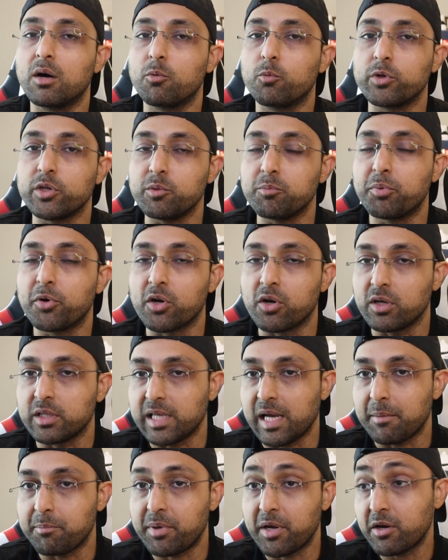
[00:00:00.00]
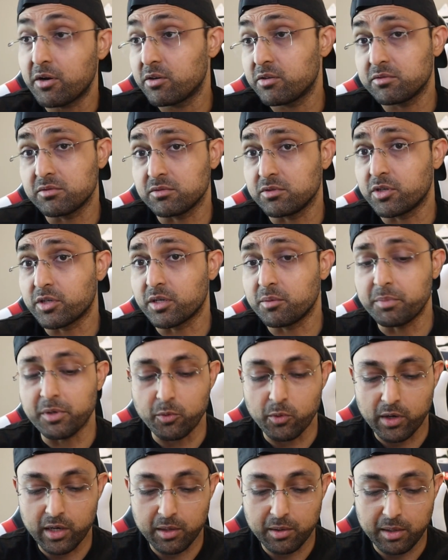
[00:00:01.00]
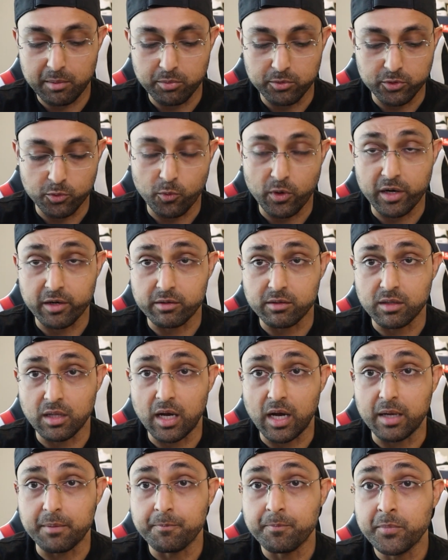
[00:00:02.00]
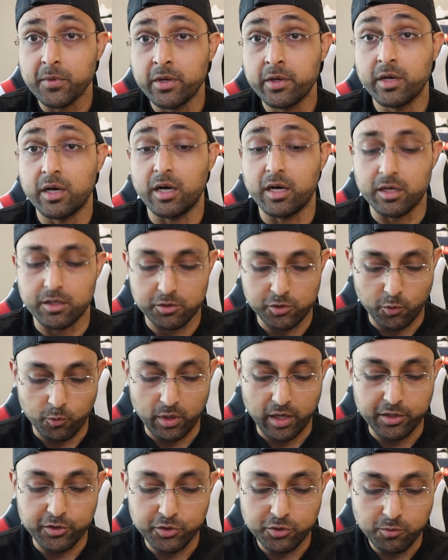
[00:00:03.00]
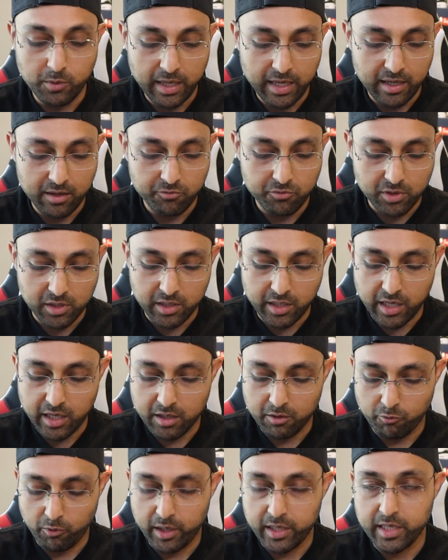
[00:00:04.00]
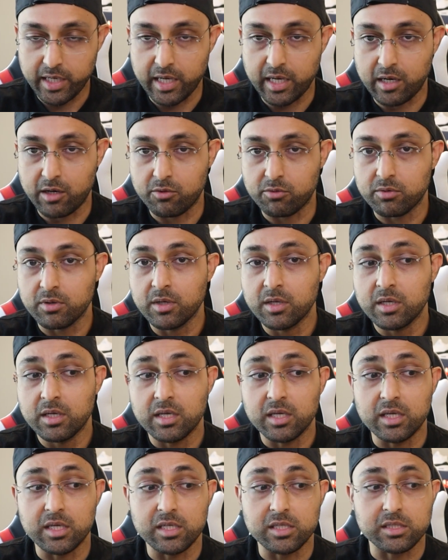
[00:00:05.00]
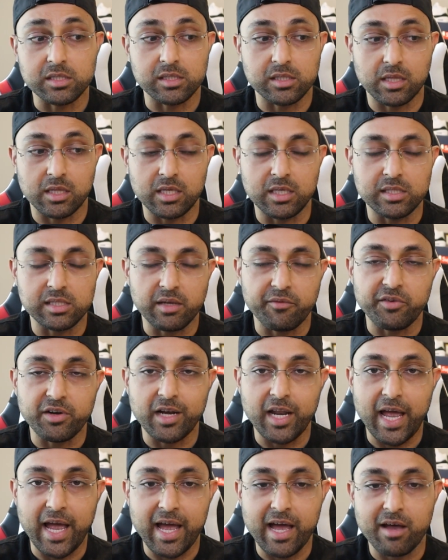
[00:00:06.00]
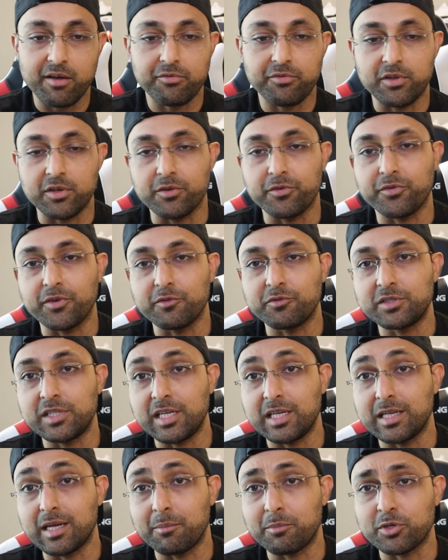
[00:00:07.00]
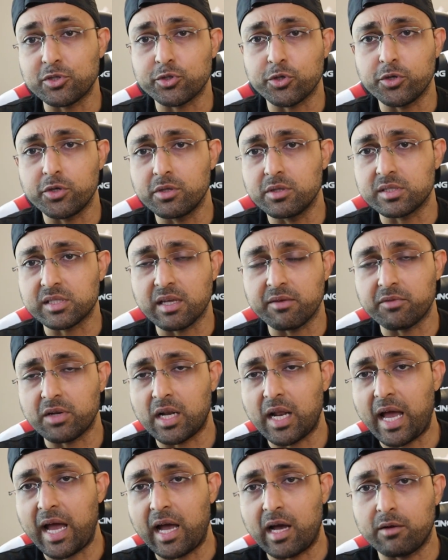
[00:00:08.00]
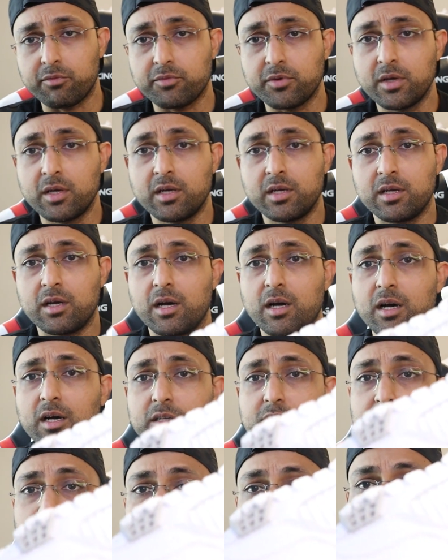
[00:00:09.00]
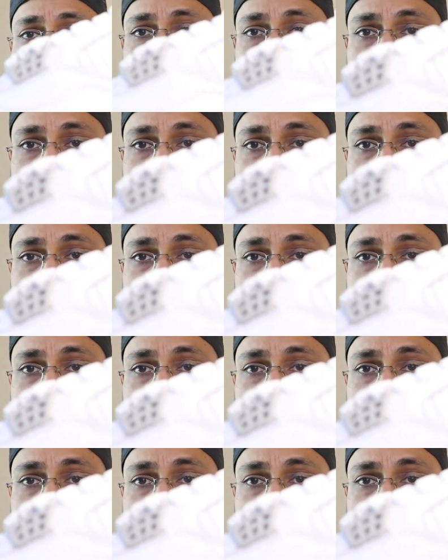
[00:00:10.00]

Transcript: when you put on that pair, and you're going to be able to wear it a lot. So what I do have in hand right now is the 7.5 and a 15. I'm going to show you the 7.5. Just for the